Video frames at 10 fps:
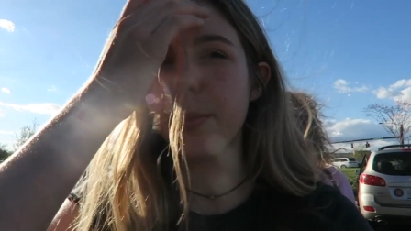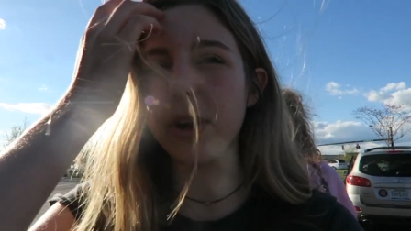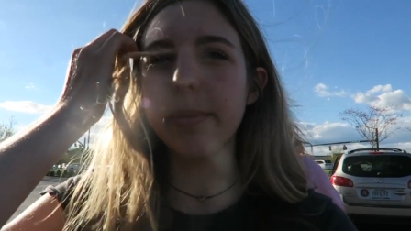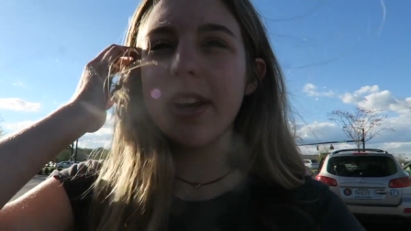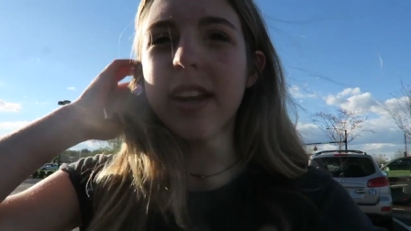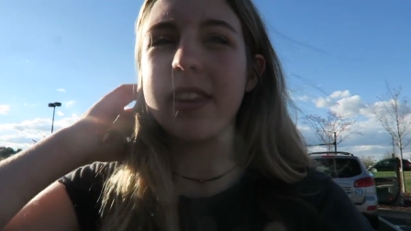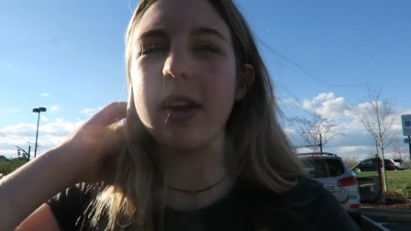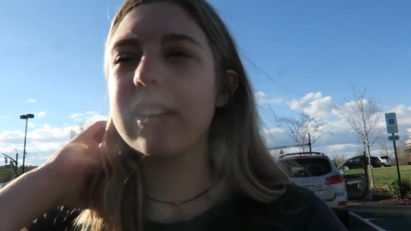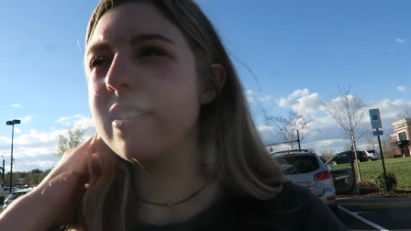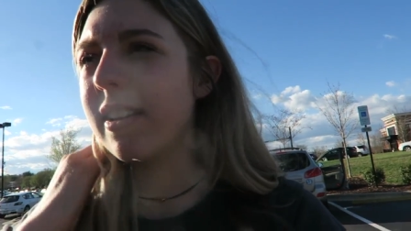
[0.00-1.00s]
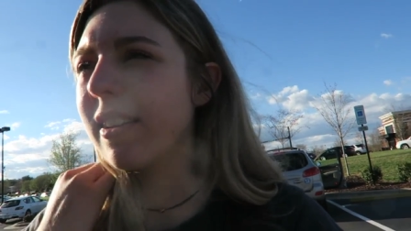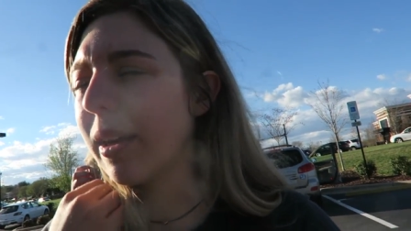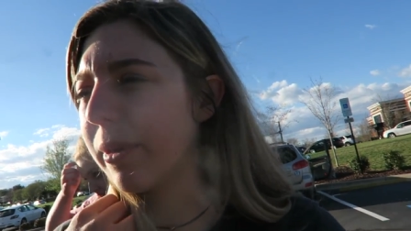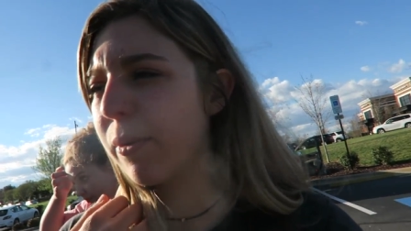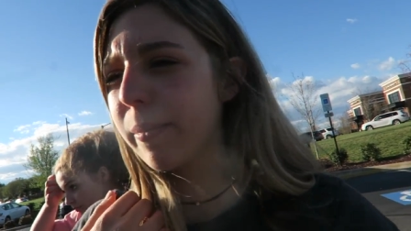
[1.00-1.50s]
appointment and they didn't
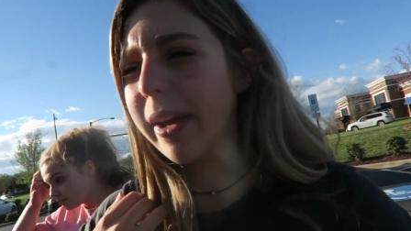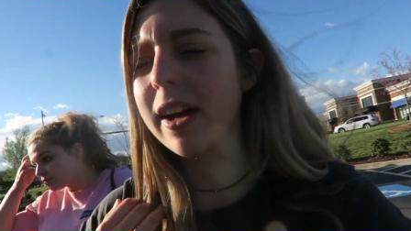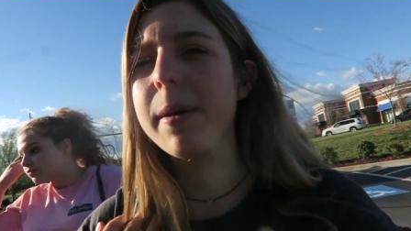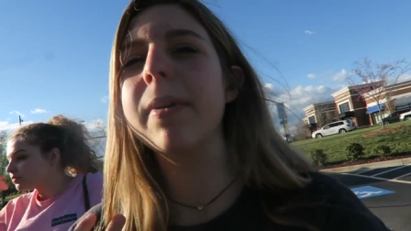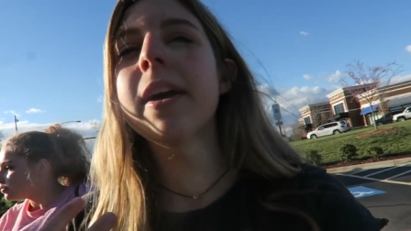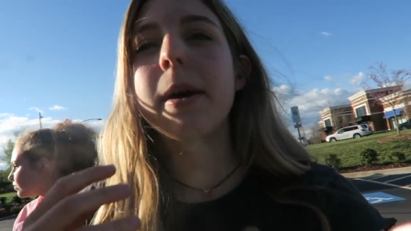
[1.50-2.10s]
let me wear makeup.